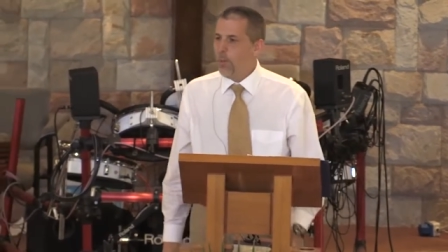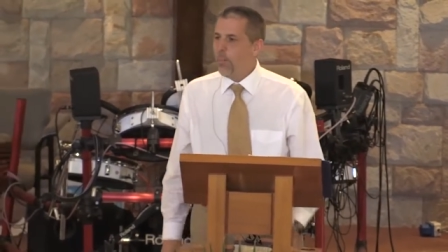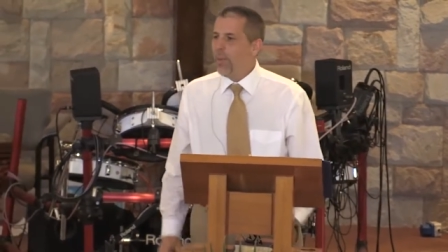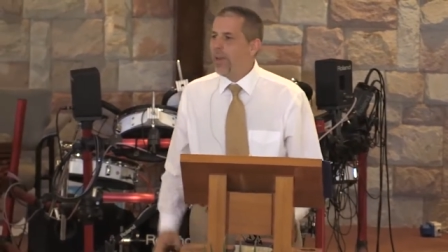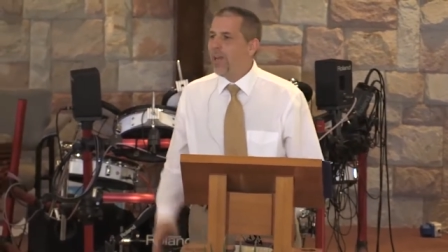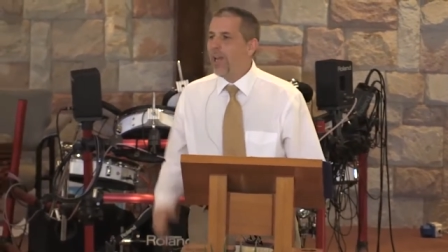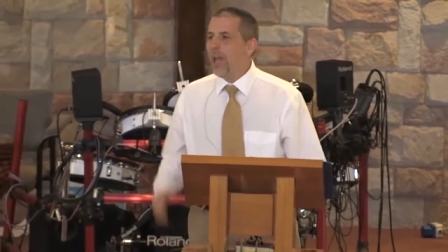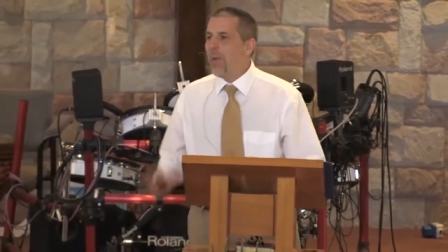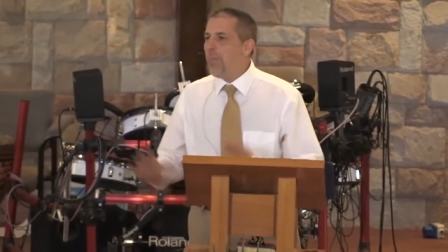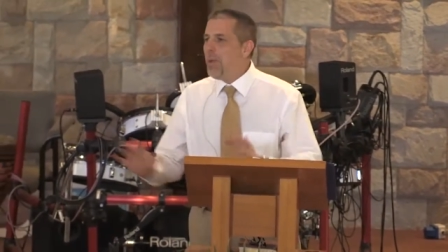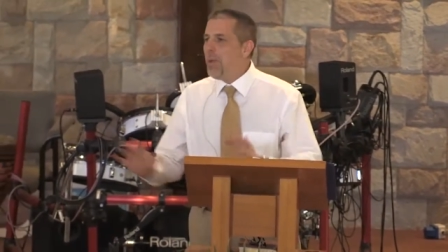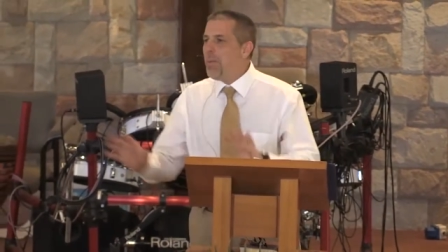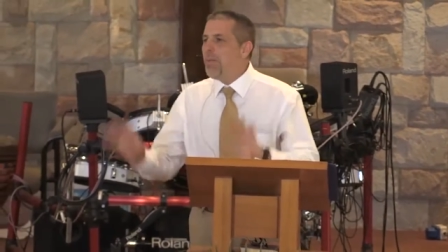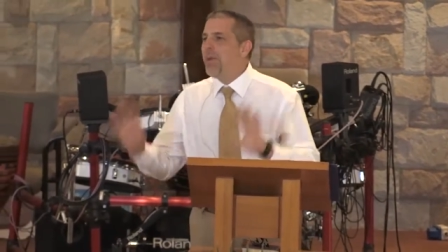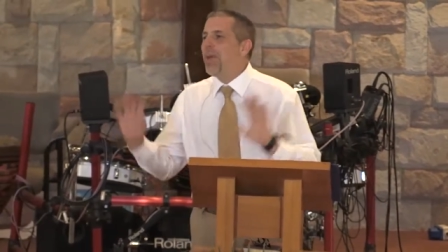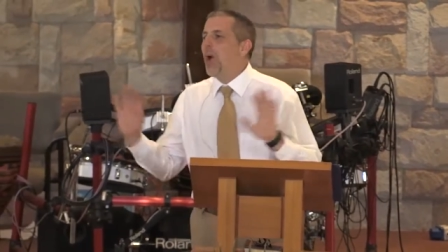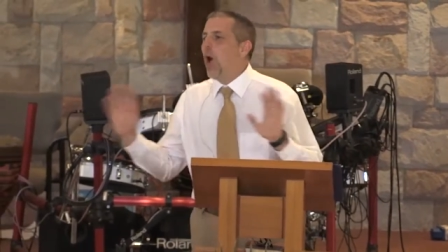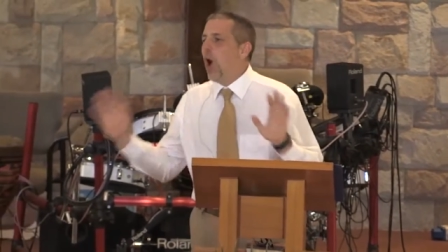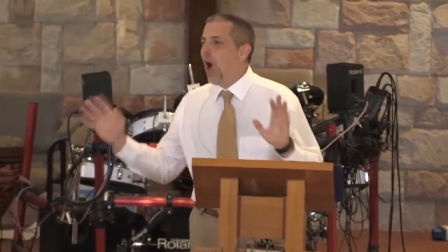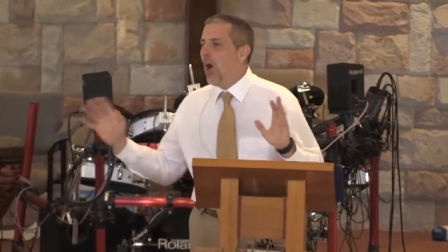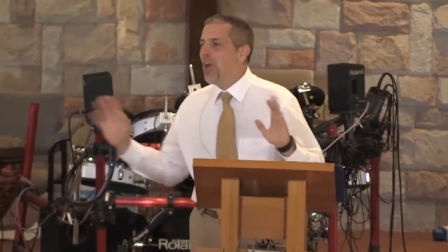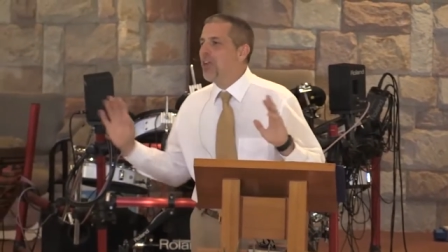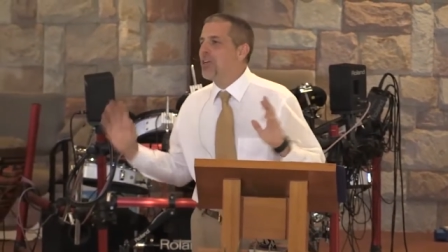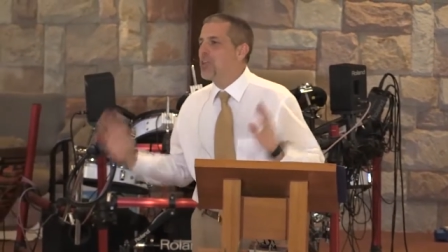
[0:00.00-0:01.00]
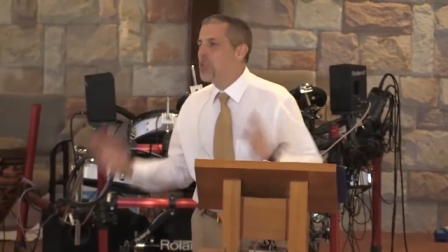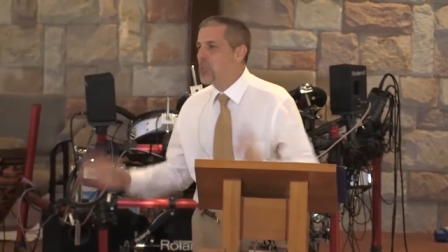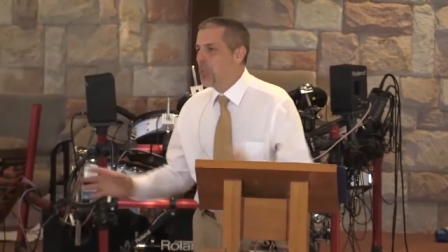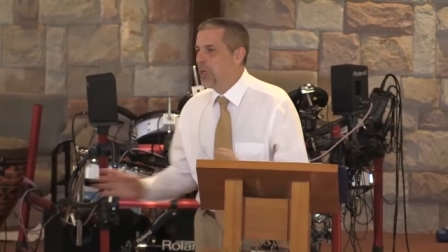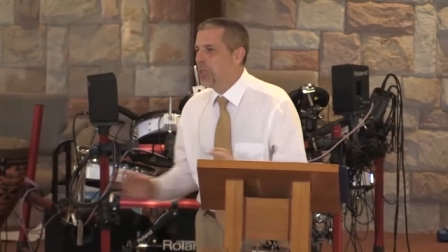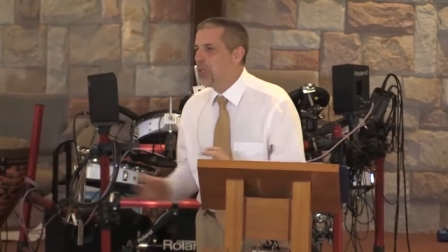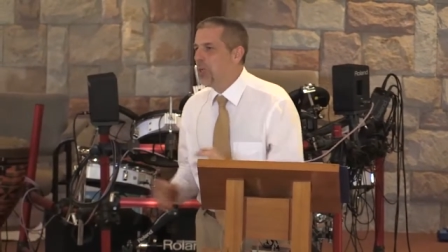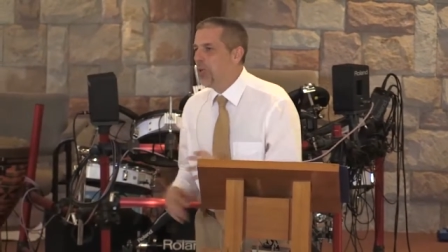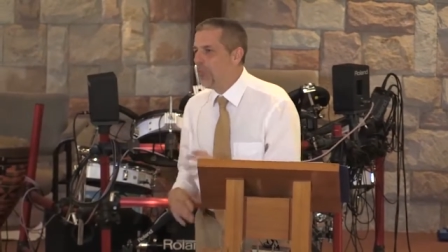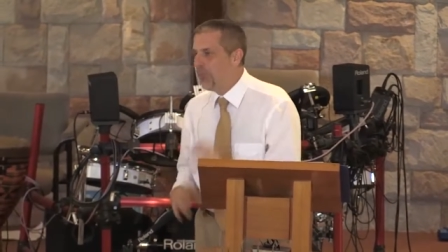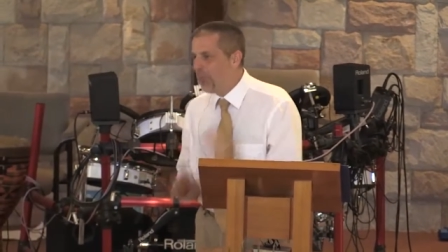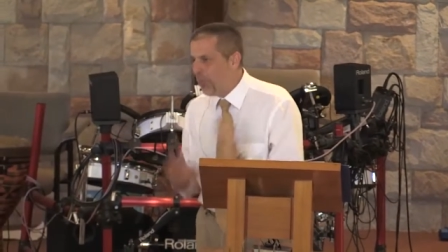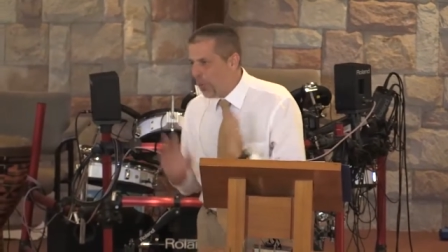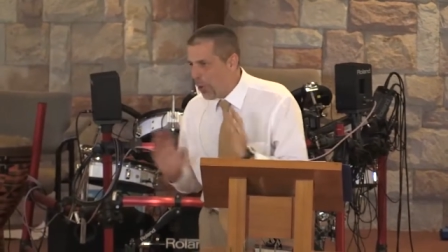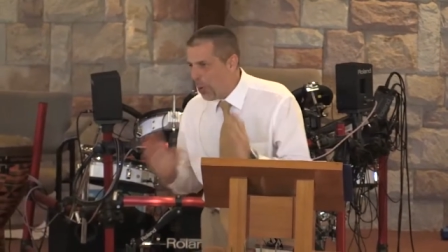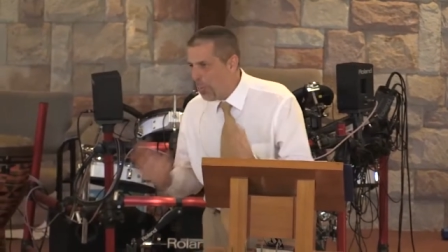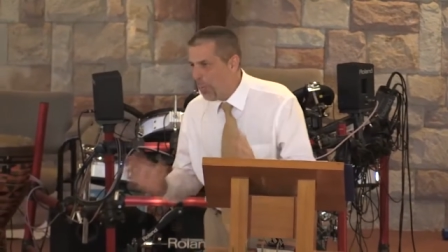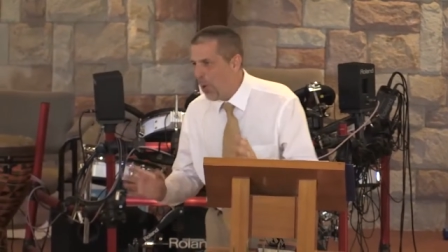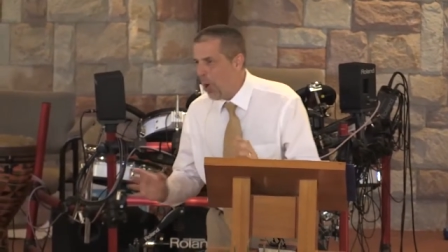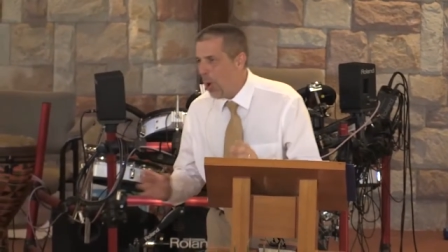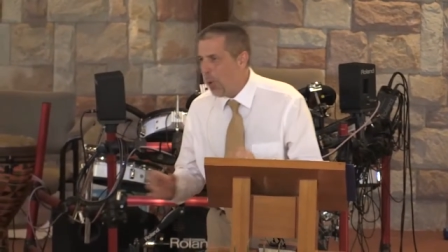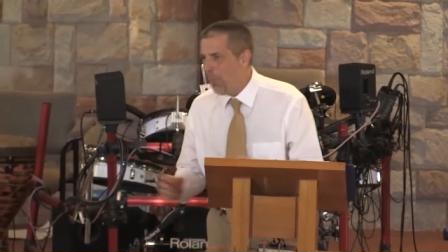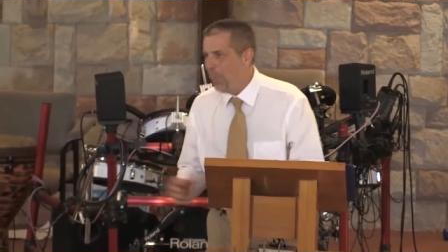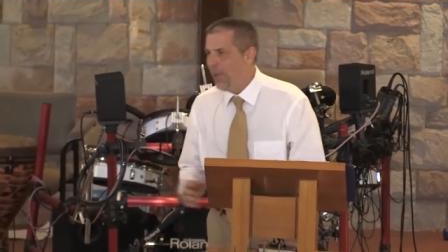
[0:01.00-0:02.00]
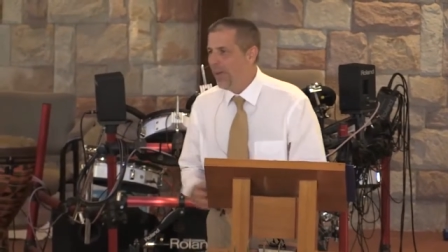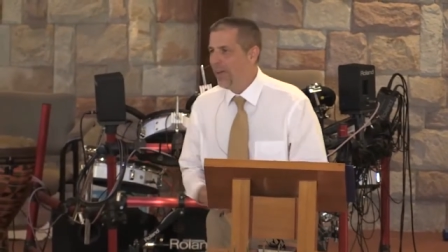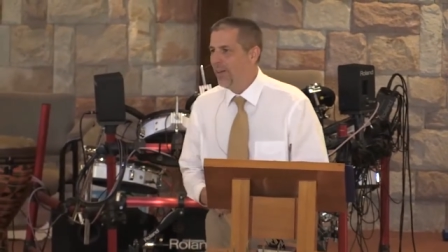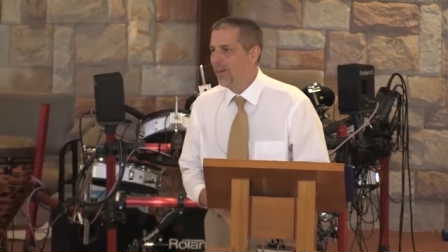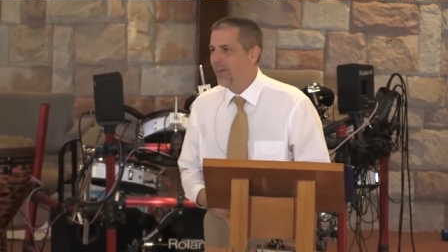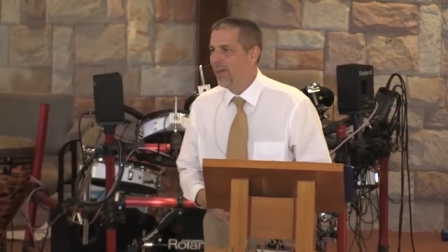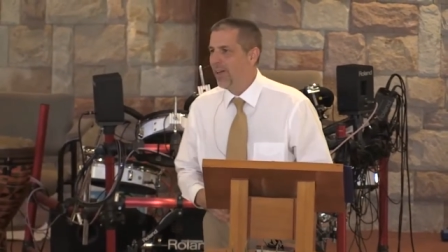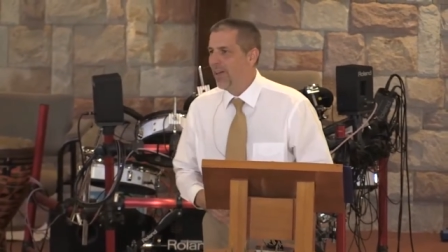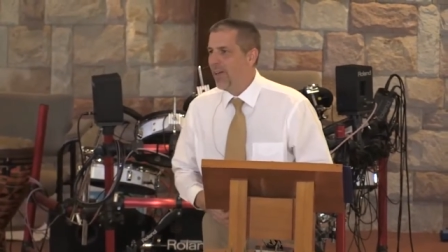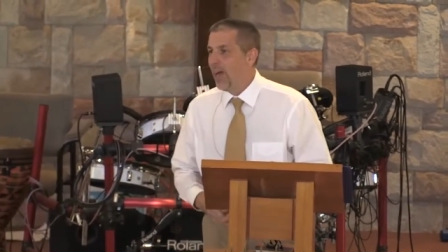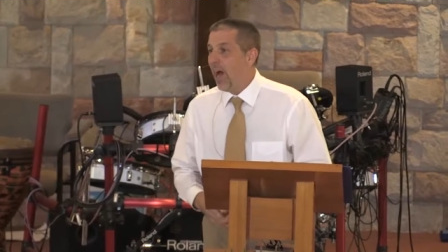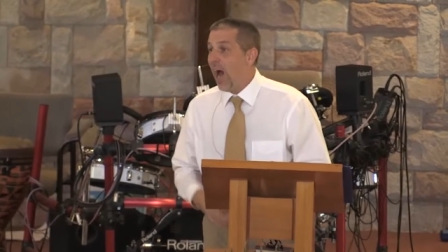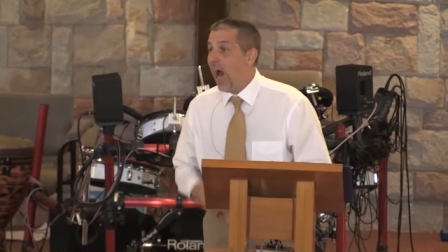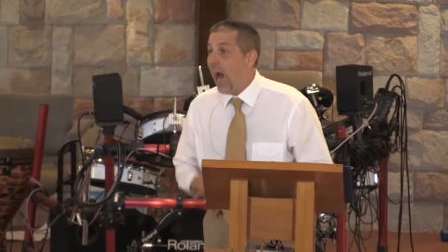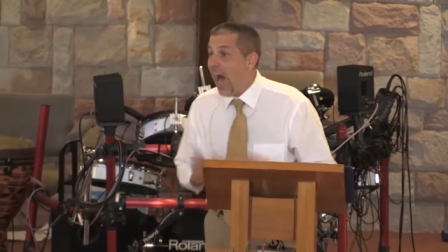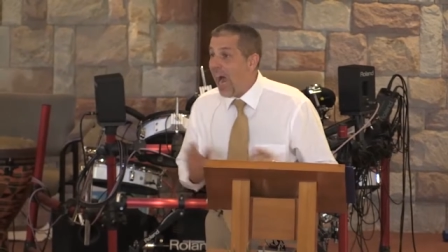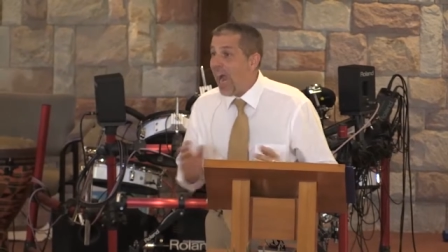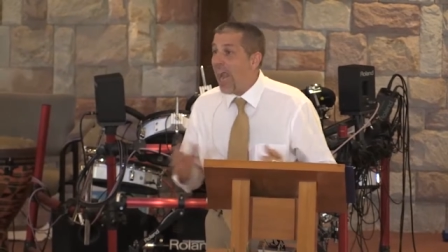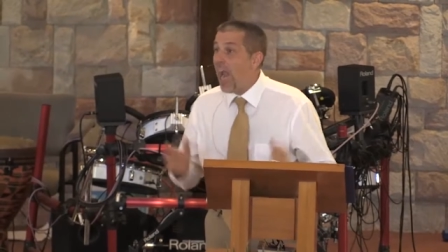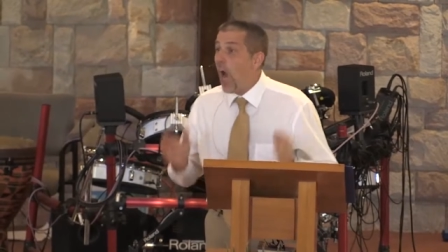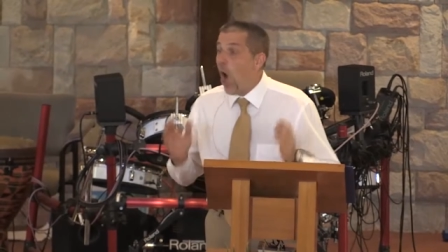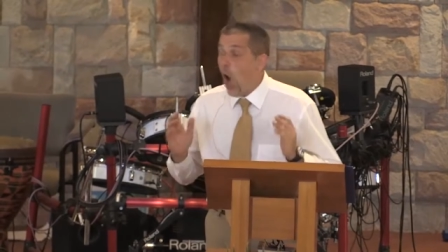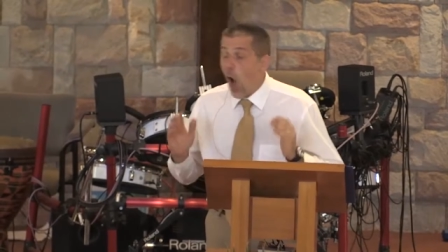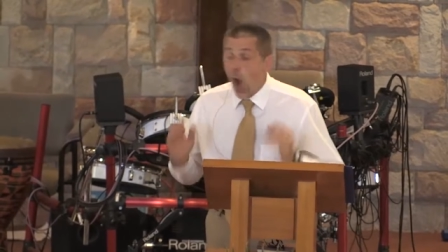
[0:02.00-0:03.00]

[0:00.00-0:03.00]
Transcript: But let me be honest with you for a moment. I